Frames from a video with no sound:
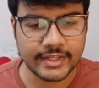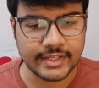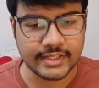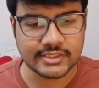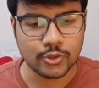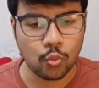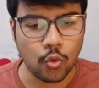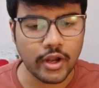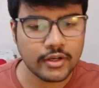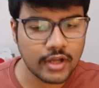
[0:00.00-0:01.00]
is
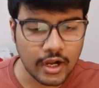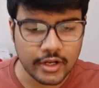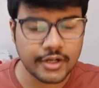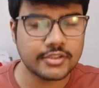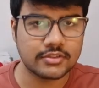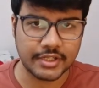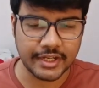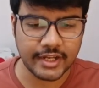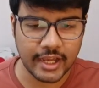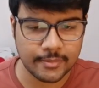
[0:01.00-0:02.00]
1 occurs 3
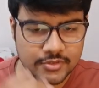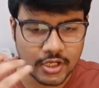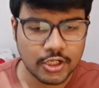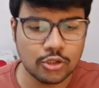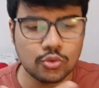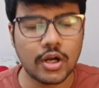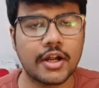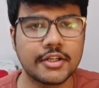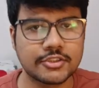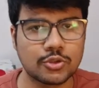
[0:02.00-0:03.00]
times, 2
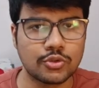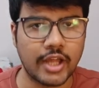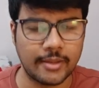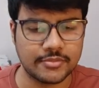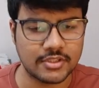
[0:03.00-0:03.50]
occurs 2 times.